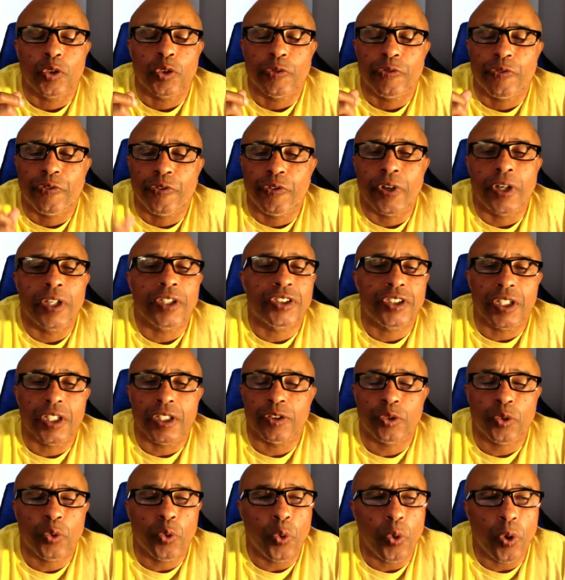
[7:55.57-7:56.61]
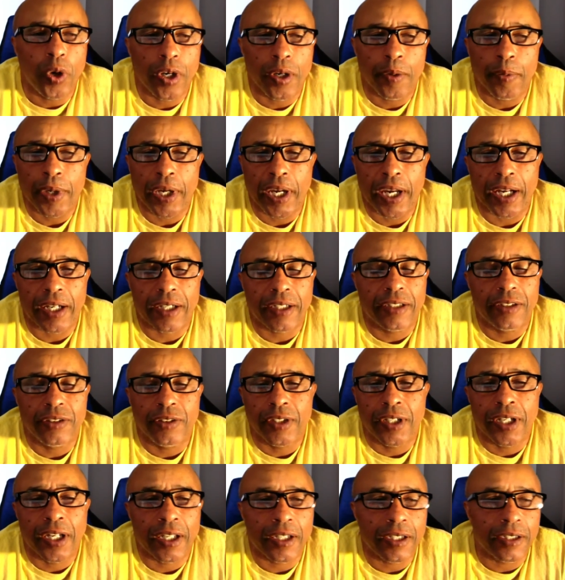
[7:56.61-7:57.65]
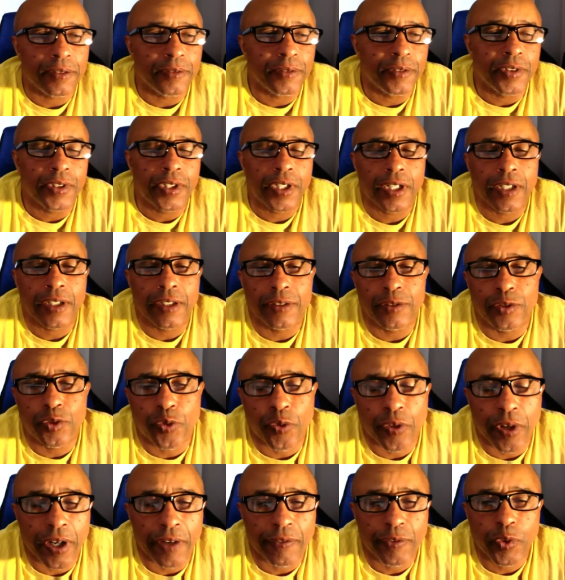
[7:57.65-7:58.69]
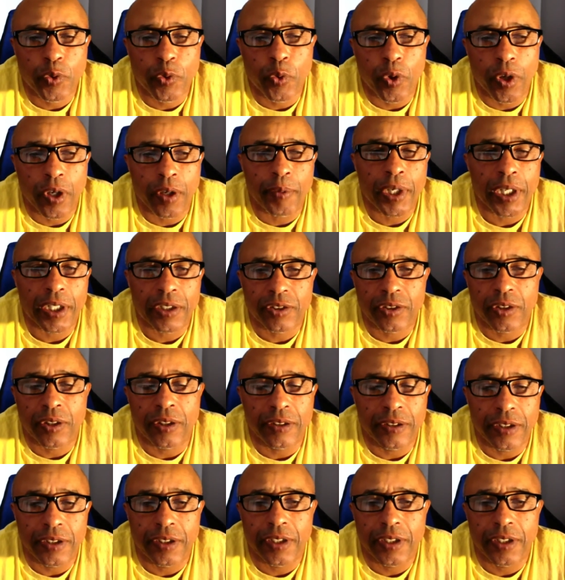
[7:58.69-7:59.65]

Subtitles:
franchise quarterback. You gotta draft quarterbacks all the